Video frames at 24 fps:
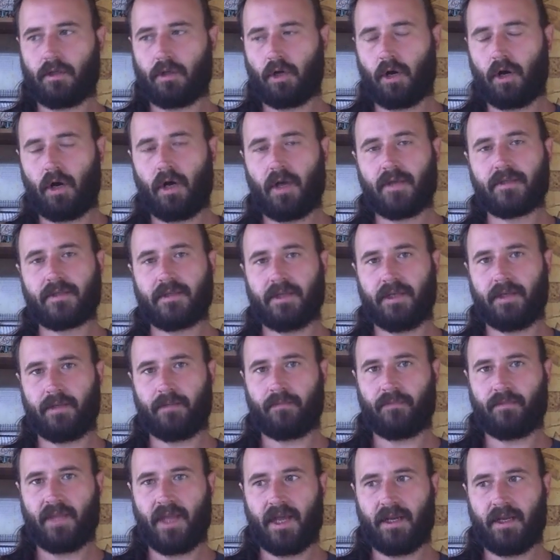
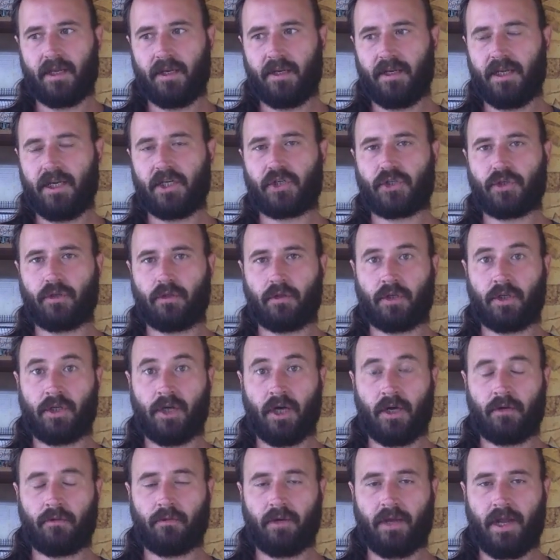causing that initial
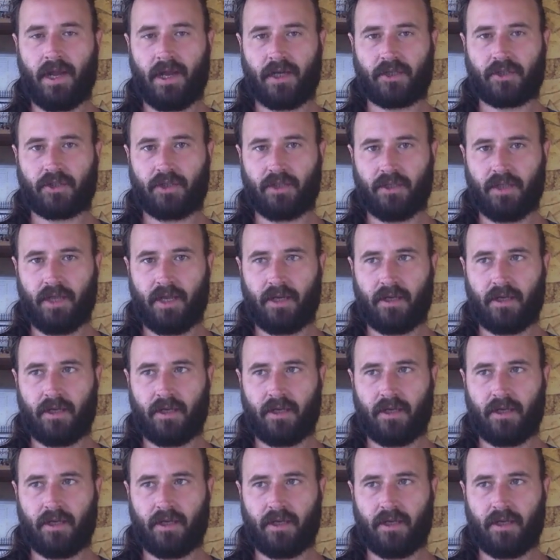gut reaction,